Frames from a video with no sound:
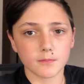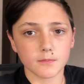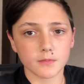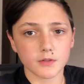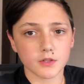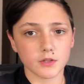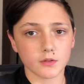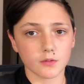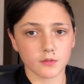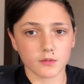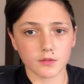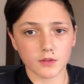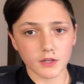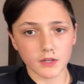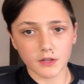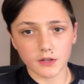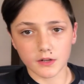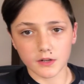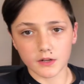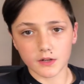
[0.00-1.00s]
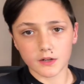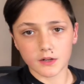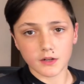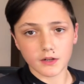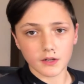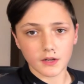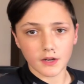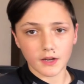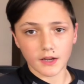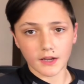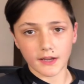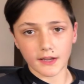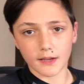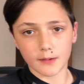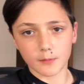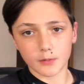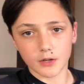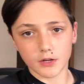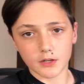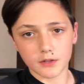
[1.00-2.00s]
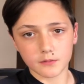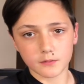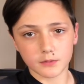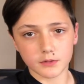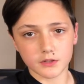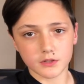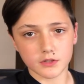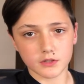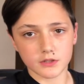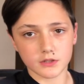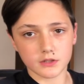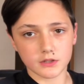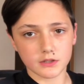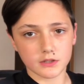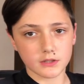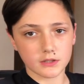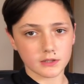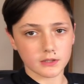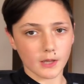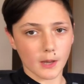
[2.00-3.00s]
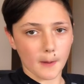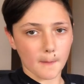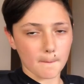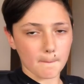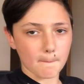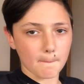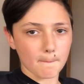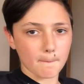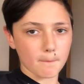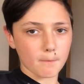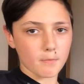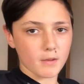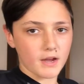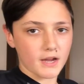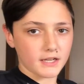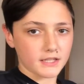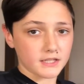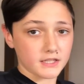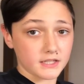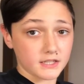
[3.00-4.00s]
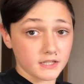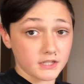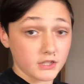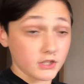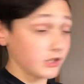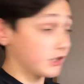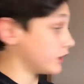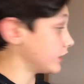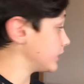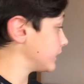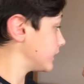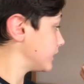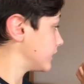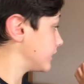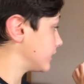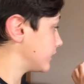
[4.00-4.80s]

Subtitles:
So they are Ammon, which is back here,